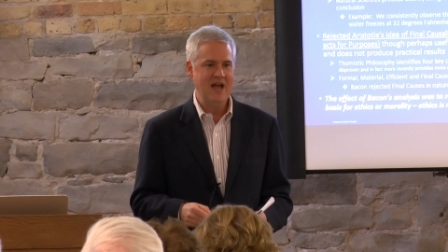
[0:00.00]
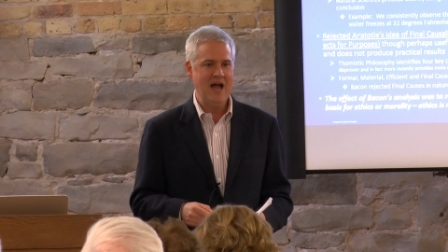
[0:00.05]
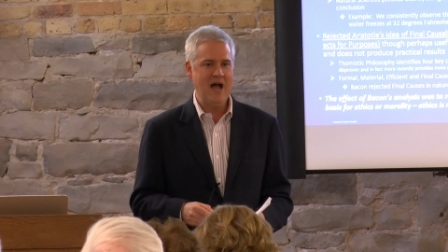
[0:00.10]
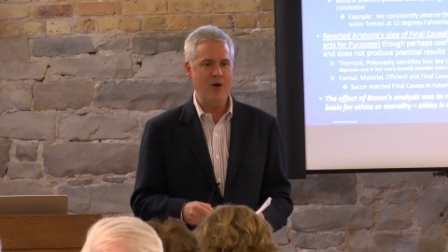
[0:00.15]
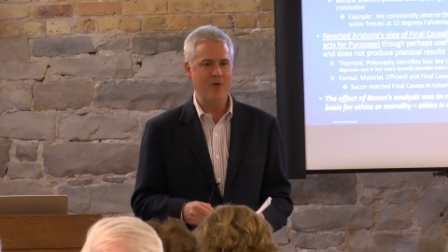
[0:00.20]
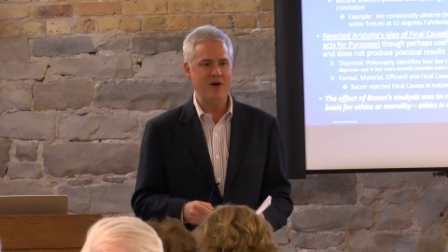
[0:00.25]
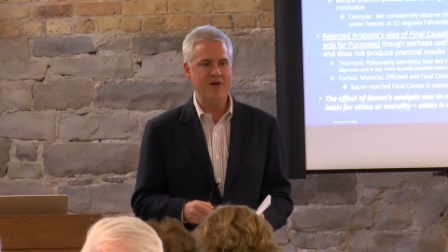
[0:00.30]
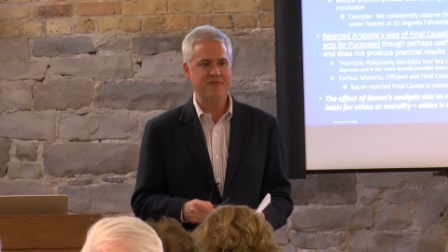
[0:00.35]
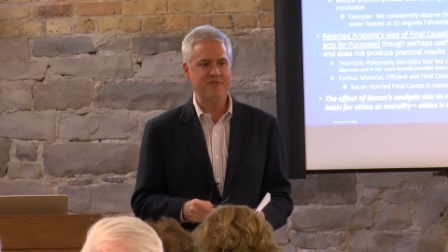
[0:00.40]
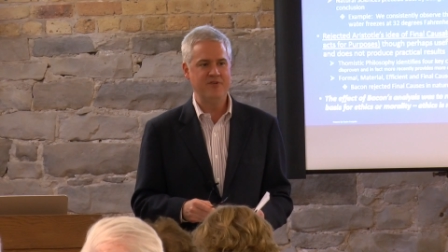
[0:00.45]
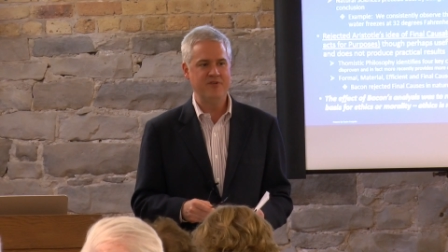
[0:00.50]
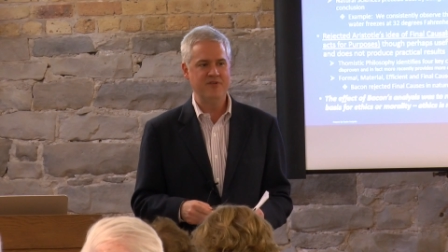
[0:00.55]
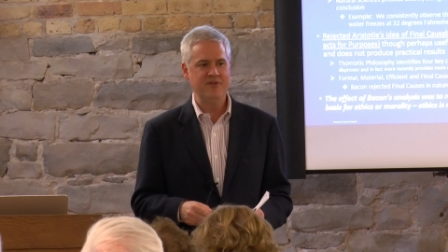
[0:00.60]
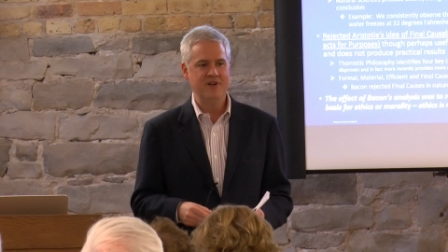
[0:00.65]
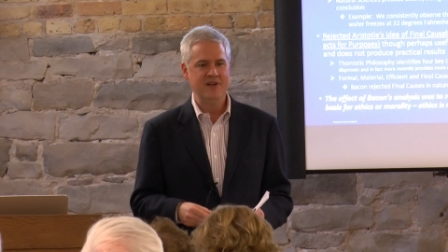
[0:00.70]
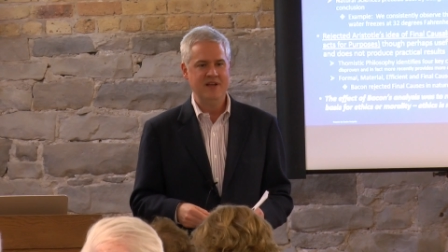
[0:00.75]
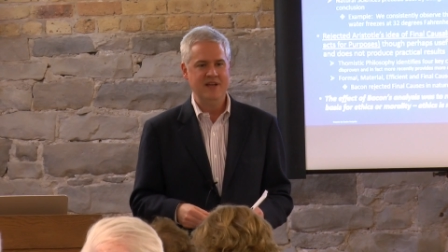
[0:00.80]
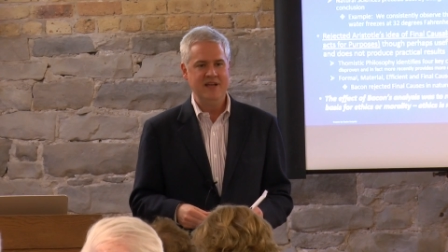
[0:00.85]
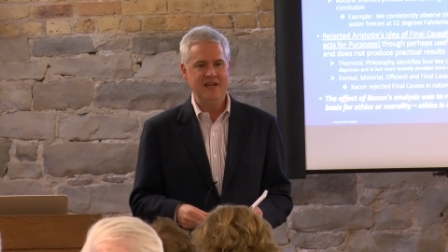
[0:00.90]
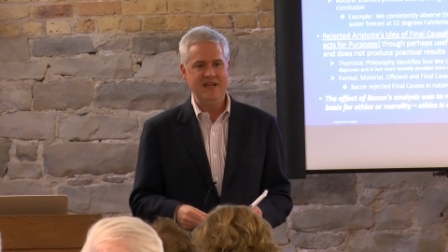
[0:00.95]

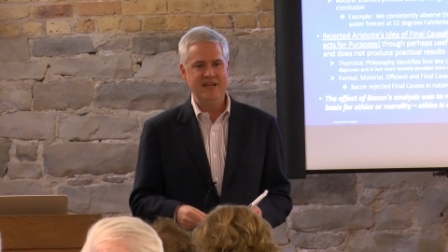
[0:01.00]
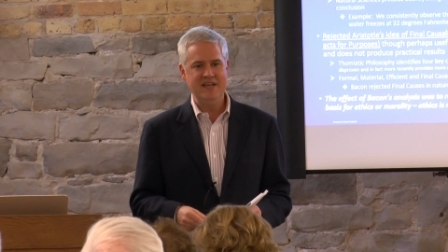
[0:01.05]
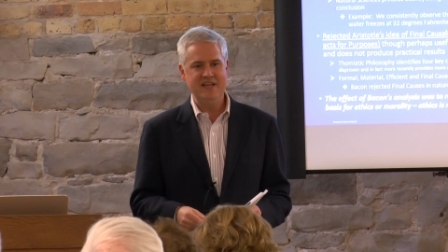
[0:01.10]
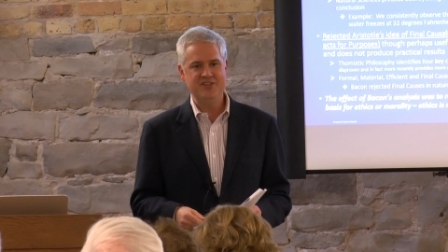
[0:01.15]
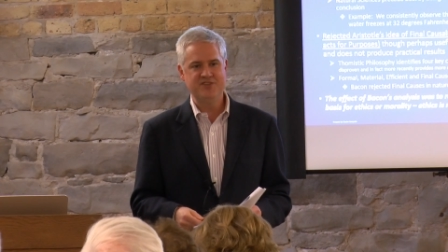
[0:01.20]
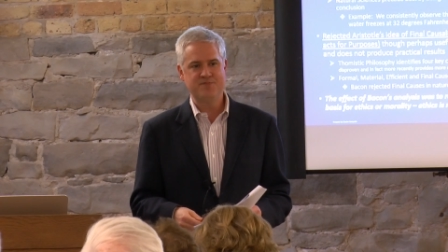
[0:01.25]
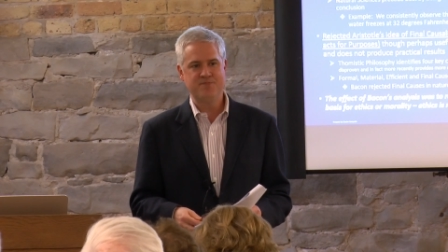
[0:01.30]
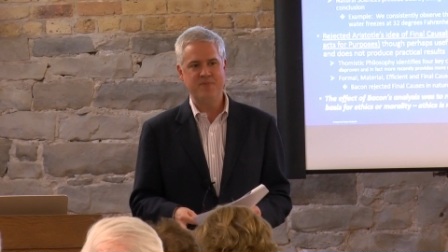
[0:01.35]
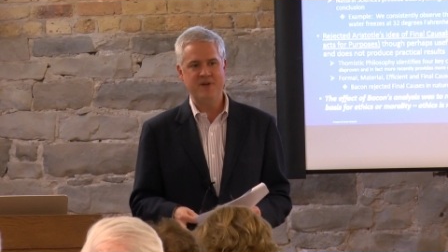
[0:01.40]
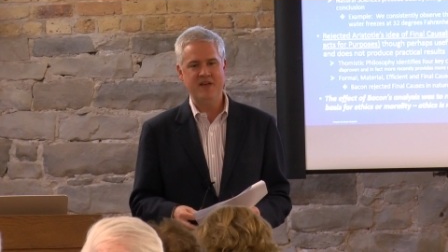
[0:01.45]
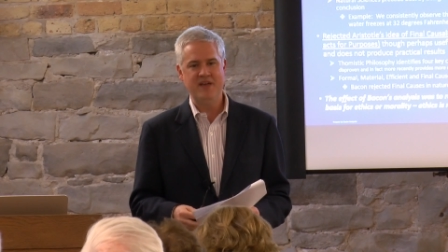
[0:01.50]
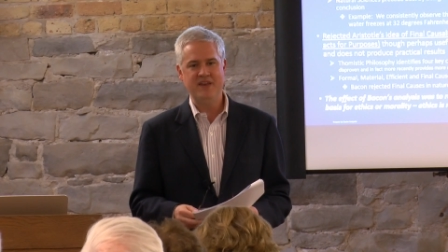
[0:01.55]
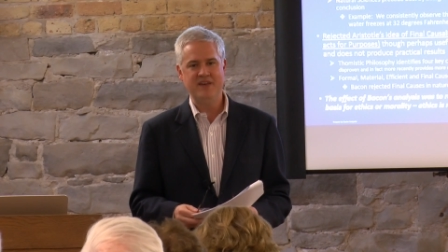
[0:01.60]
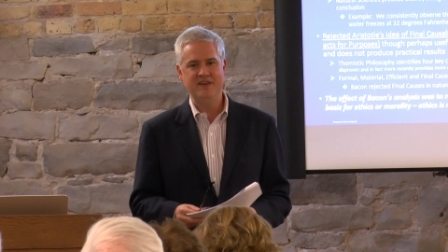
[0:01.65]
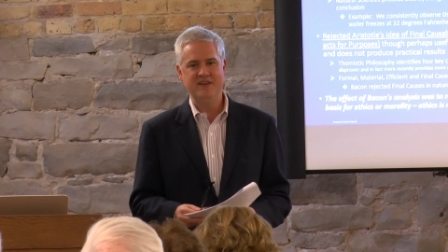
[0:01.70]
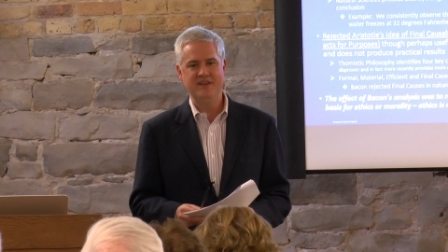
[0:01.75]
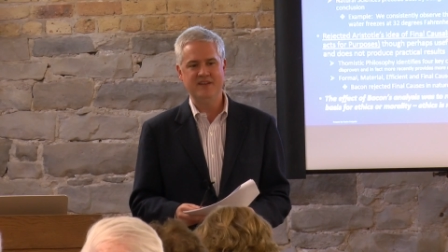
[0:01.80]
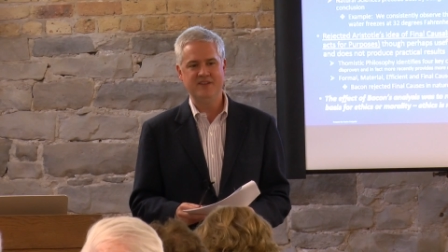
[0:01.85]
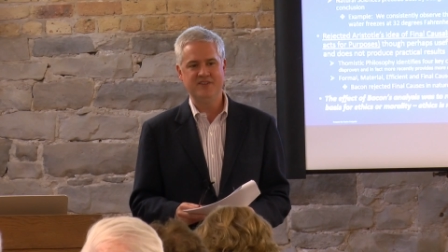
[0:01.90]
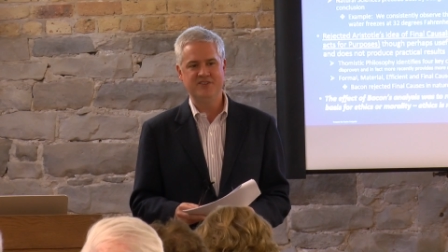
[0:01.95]
However, he's
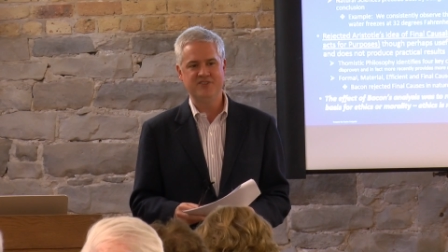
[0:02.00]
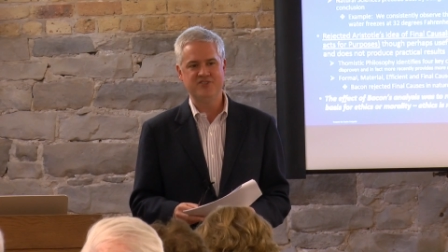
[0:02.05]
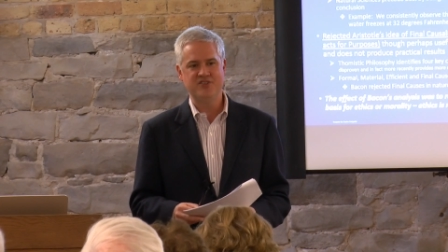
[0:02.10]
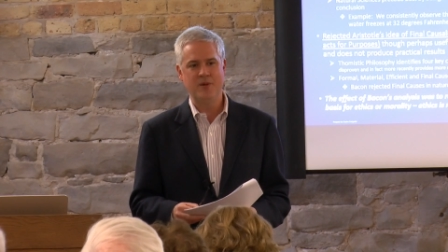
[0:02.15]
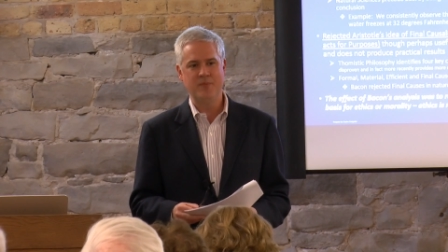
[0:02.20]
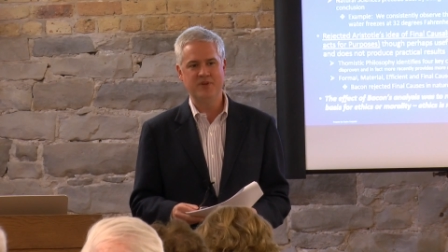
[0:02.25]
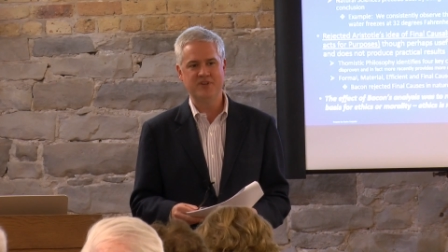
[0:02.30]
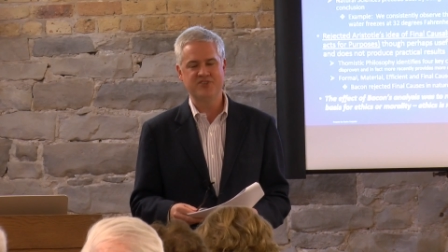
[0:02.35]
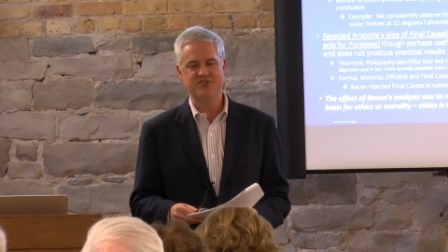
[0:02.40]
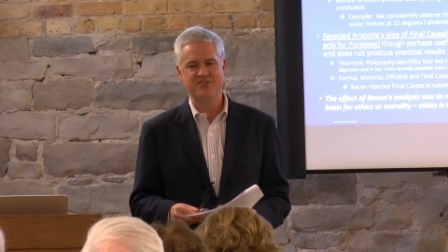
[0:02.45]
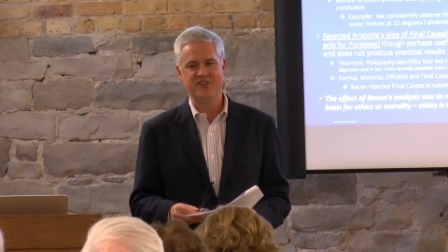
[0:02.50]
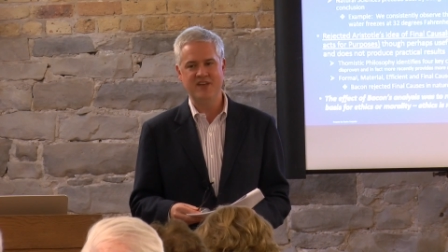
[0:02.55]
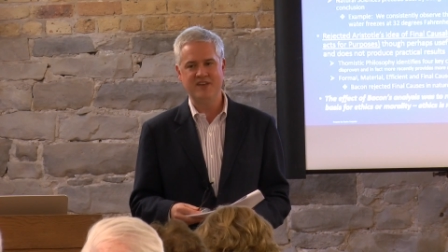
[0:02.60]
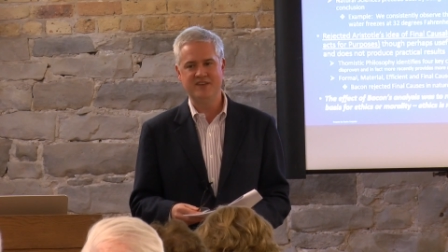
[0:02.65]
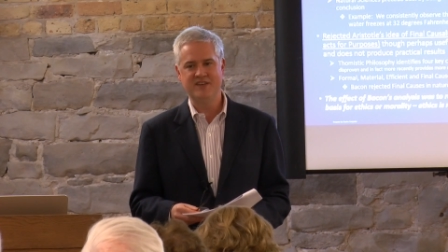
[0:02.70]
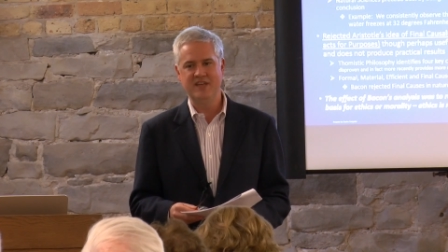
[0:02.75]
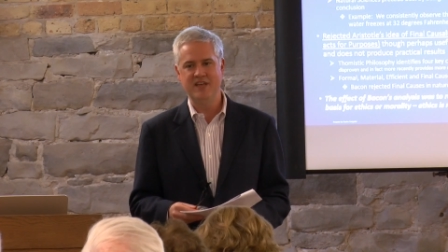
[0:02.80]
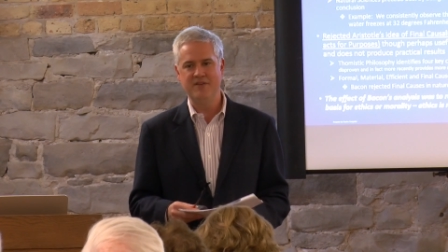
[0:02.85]
been, to some extent,